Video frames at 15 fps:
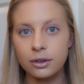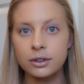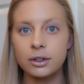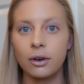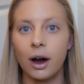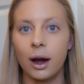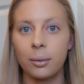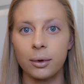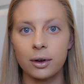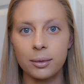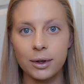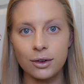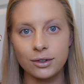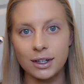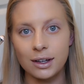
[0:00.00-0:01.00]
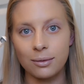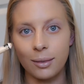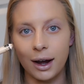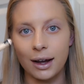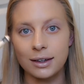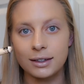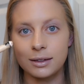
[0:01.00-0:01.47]
So I'm going to be using
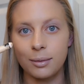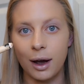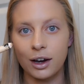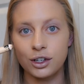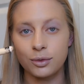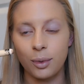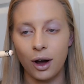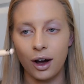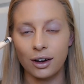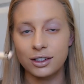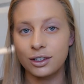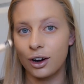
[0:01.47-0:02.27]
my Smashbox